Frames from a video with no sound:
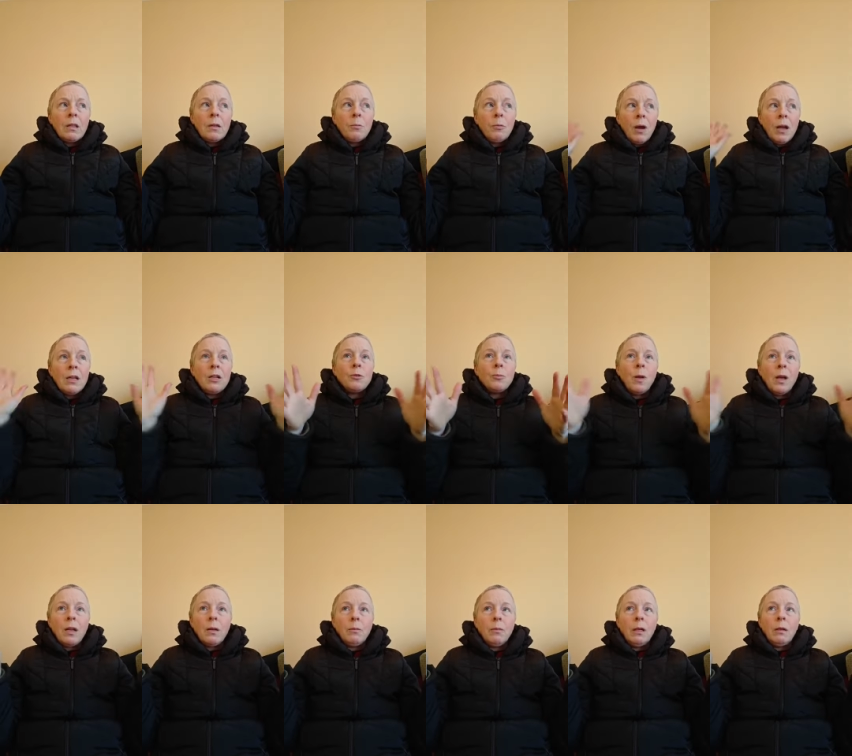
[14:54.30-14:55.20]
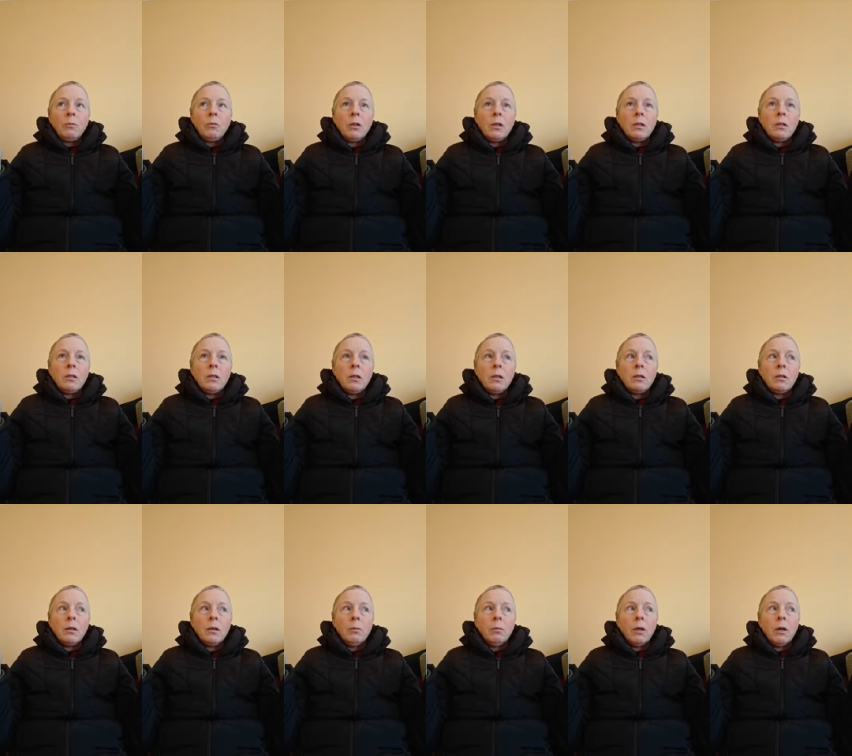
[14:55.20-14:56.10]
the brain has made a memory and said,
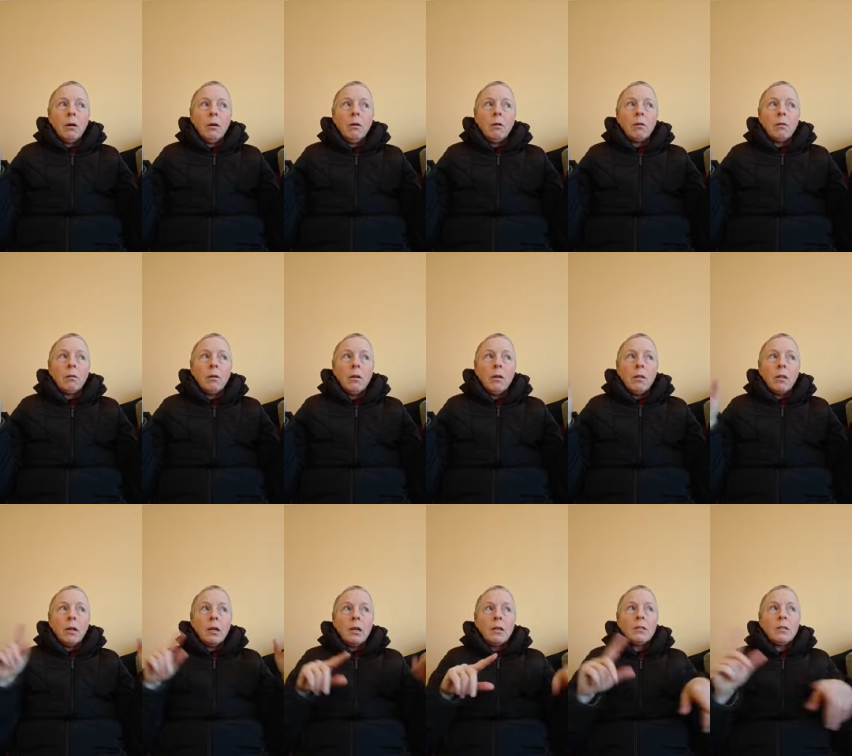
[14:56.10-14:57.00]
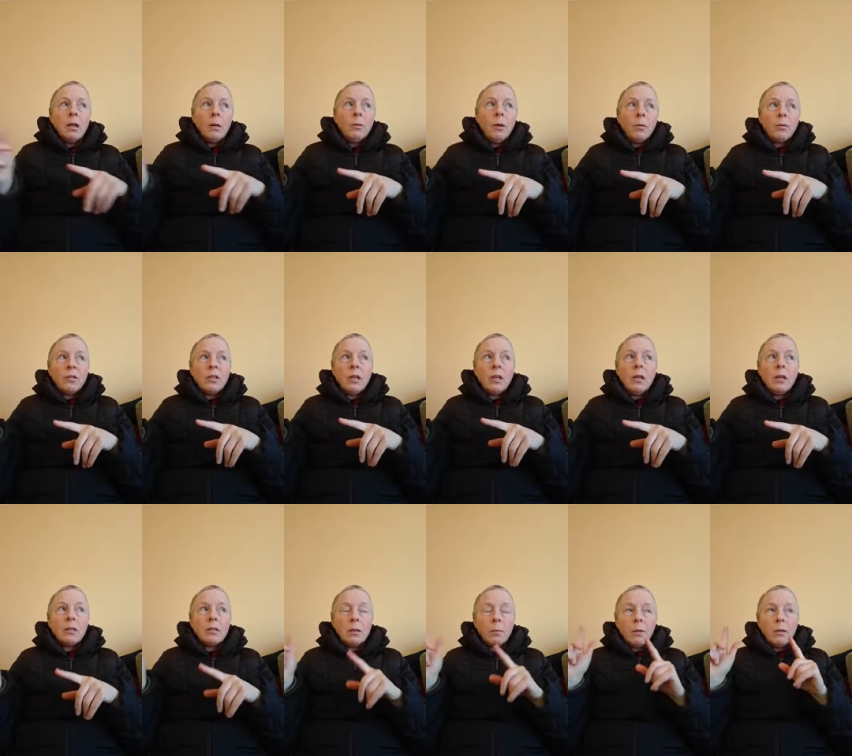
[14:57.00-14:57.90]
oh my God, the last time I was
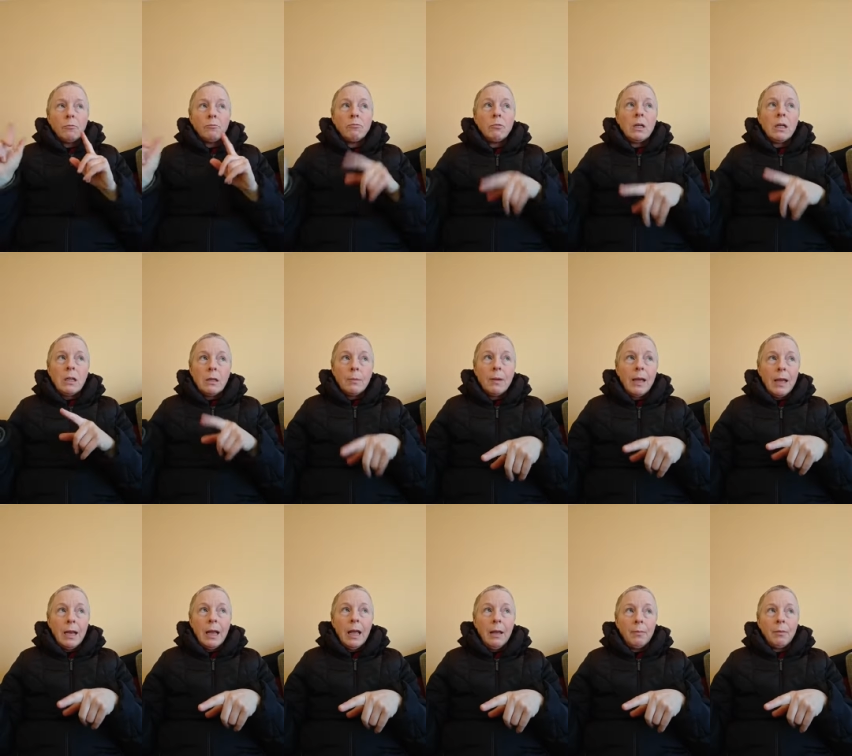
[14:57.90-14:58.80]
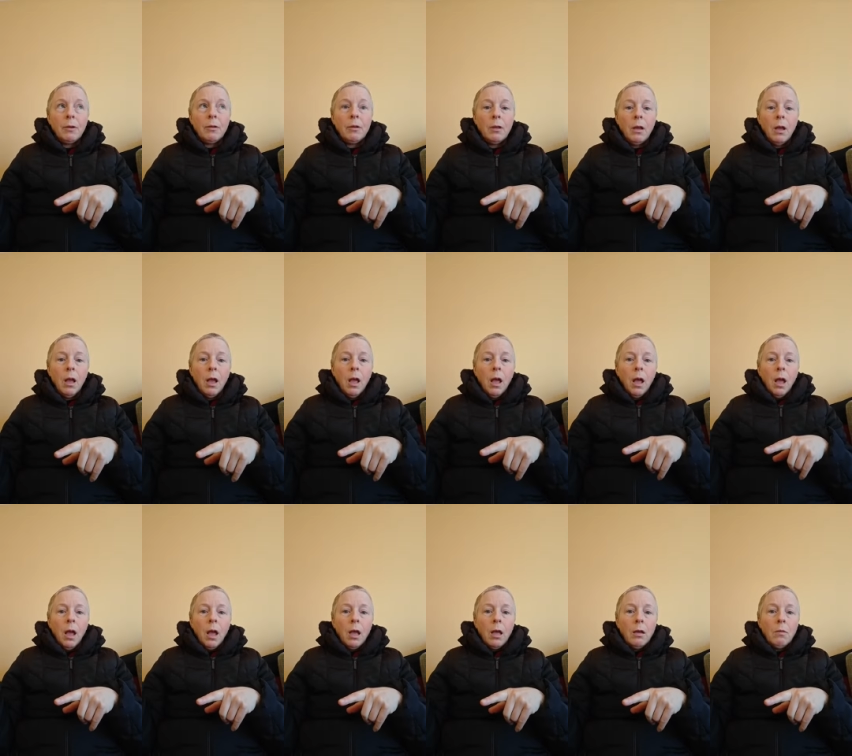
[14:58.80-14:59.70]
here, something really bad happened.
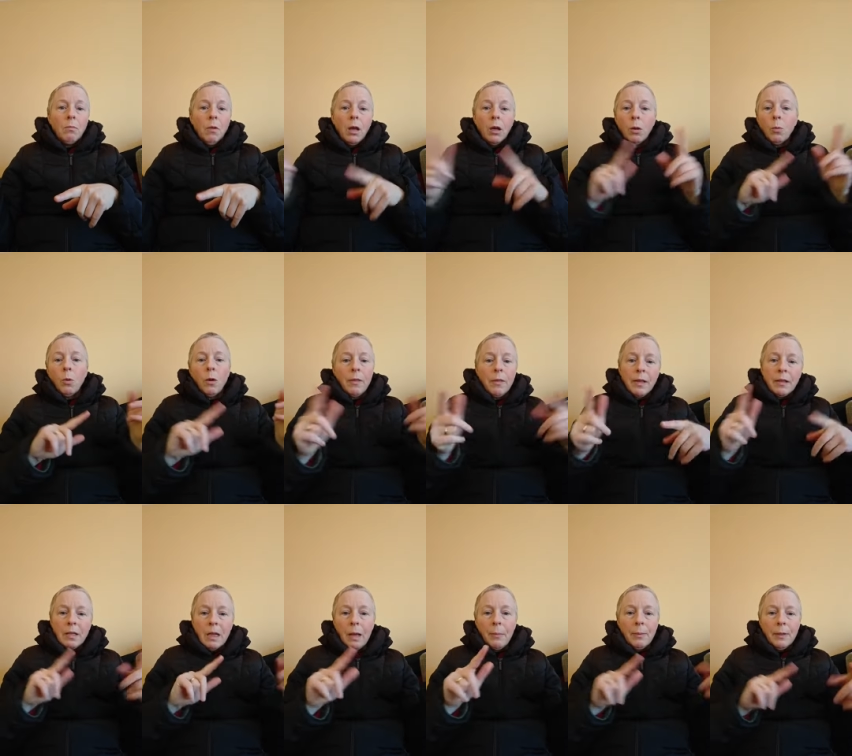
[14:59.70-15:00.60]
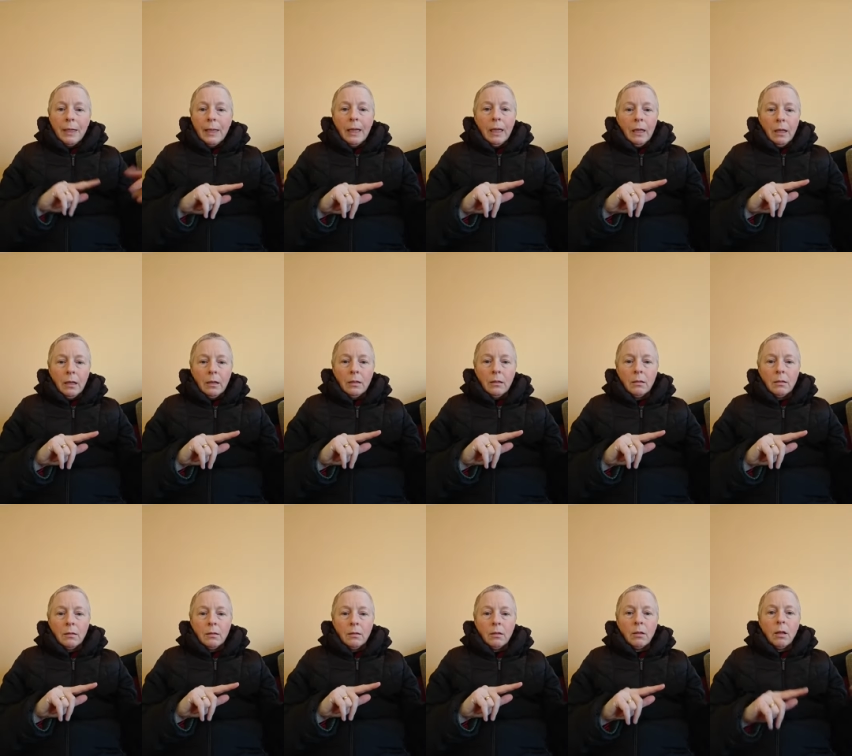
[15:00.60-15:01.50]
I don't want that to happen
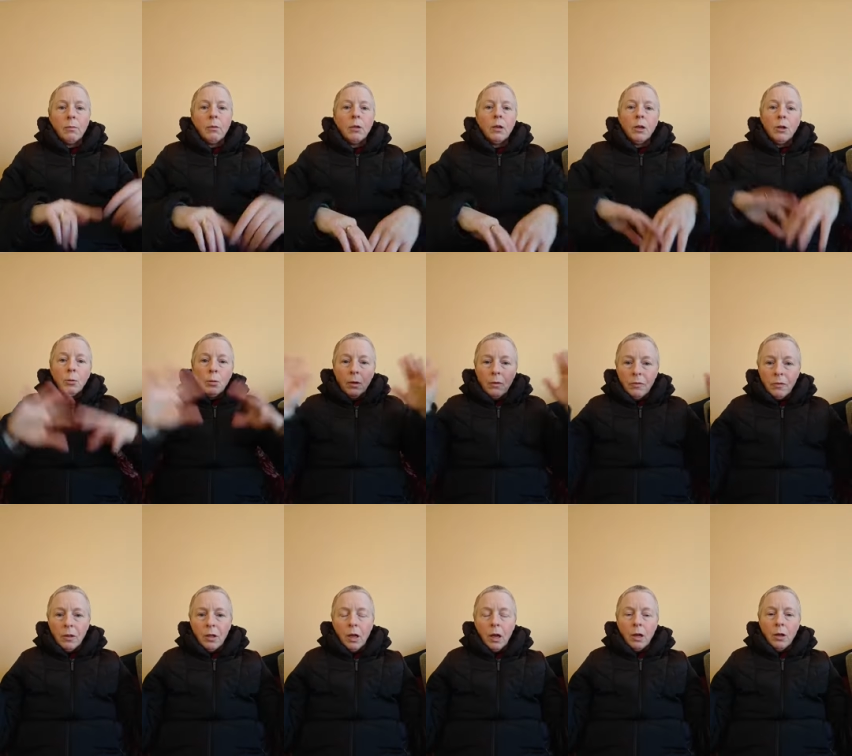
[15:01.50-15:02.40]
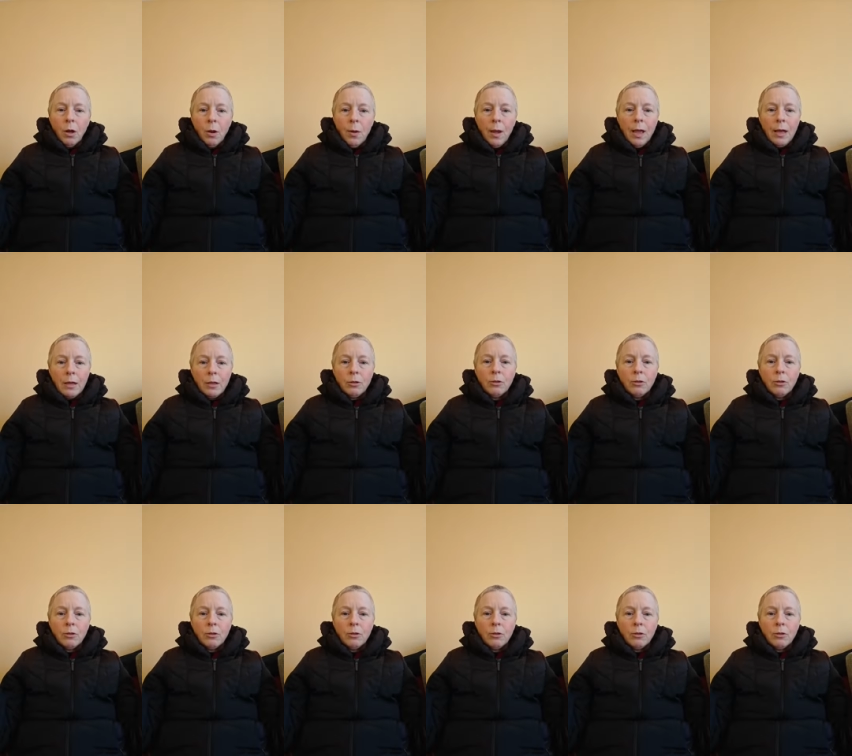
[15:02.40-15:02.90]
again, so I'm going to do everything I know how